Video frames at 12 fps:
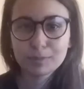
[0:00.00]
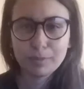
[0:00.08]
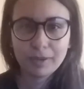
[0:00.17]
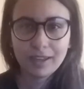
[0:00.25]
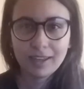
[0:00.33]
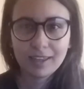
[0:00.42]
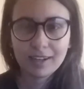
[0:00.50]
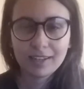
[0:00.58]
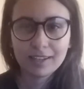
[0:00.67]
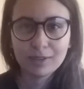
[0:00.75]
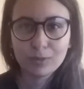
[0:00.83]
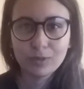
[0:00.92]
bad,
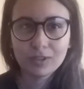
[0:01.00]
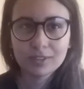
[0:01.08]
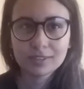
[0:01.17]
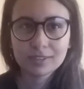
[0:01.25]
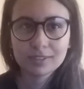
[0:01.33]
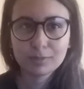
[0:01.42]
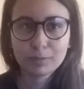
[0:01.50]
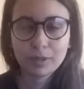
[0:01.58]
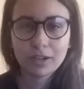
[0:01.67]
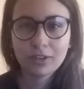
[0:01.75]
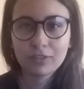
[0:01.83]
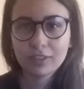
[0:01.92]
and it was
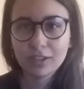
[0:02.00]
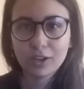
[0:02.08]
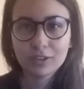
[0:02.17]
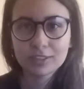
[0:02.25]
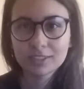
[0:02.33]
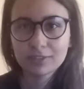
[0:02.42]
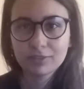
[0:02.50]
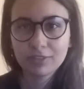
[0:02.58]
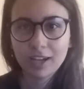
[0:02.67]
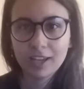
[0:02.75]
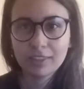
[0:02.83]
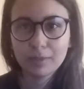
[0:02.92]
part of the constant
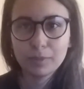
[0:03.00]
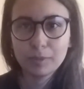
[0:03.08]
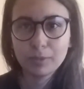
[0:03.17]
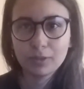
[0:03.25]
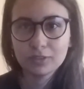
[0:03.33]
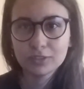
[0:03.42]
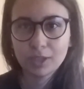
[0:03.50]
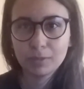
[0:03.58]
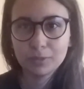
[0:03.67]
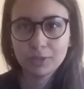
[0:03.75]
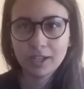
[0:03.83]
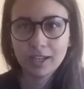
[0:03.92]
fight that people on
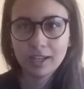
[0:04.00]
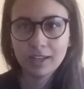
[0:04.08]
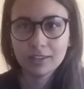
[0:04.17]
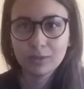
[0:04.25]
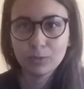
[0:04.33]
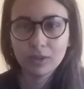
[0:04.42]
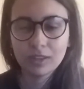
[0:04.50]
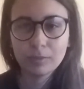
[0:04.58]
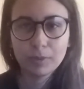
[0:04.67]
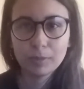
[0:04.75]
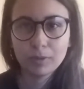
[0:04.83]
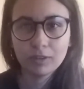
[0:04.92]
Tumblr had with
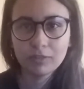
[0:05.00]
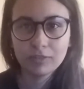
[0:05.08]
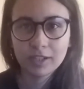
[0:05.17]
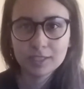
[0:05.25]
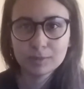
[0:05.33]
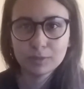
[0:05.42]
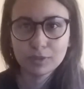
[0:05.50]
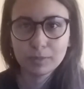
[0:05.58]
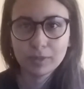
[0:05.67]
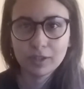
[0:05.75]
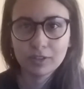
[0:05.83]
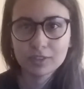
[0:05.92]
people on Facebook,
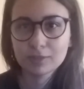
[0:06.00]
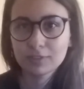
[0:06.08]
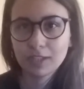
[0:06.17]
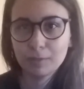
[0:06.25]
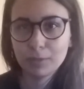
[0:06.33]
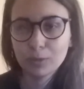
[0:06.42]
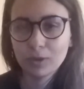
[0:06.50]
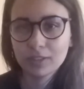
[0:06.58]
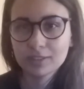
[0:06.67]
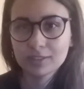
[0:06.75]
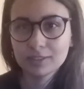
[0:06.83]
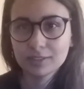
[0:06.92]
because Tumblr
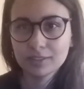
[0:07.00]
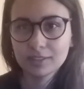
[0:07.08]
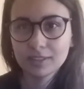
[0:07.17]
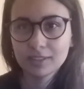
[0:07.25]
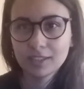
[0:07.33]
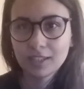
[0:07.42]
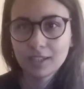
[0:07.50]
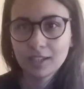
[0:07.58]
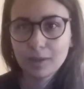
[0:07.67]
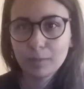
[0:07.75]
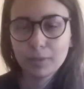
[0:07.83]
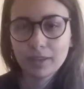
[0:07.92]
was the
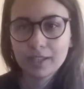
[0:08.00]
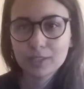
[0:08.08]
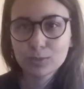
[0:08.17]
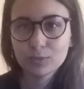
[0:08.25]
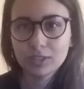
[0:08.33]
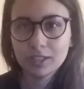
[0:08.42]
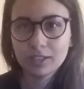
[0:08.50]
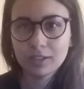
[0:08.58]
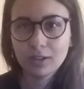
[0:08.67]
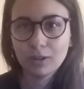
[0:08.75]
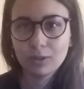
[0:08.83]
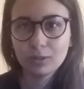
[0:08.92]
place where
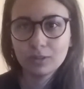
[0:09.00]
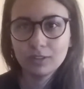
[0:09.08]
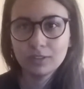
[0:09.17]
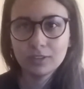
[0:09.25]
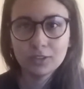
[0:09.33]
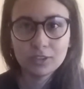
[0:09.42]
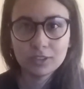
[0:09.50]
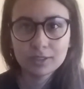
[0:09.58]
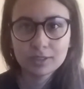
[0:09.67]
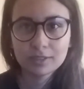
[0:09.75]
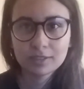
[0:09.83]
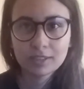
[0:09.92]
all nerd
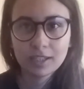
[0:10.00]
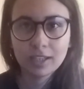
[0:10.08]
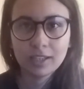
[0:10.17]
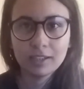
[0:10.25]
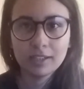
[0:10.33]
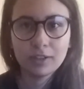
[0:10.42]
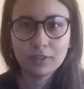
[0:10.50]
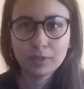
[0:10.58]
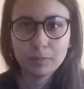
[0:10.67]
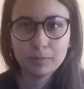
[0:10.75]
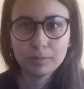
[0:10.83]
and nerdy